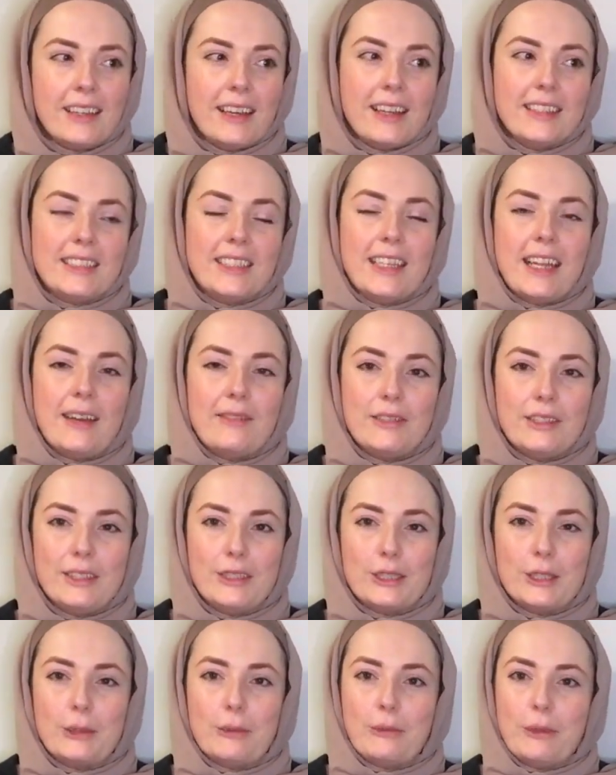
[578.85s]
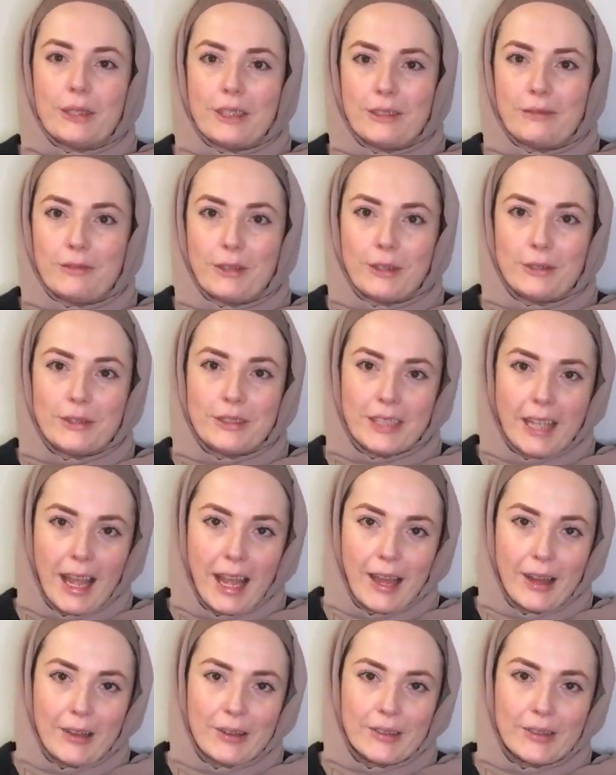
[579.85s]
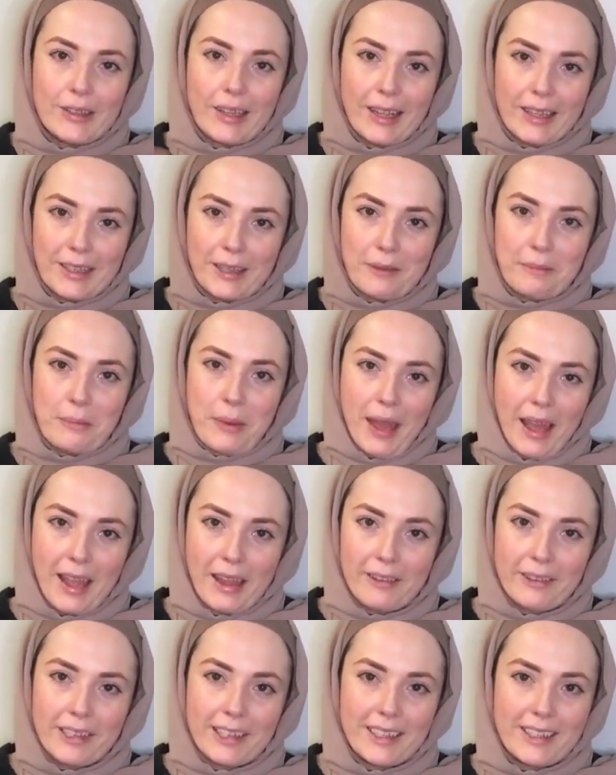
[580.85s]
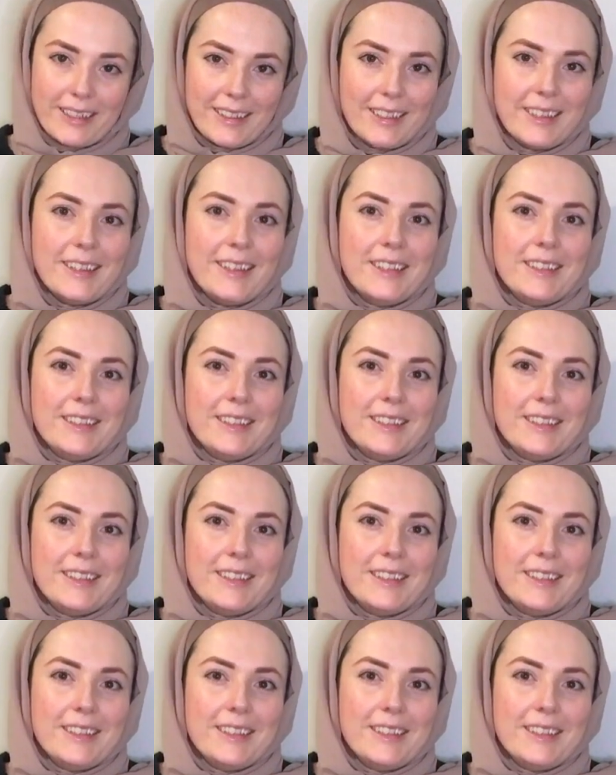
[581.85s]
I can have a look at what I wrote down and compare it.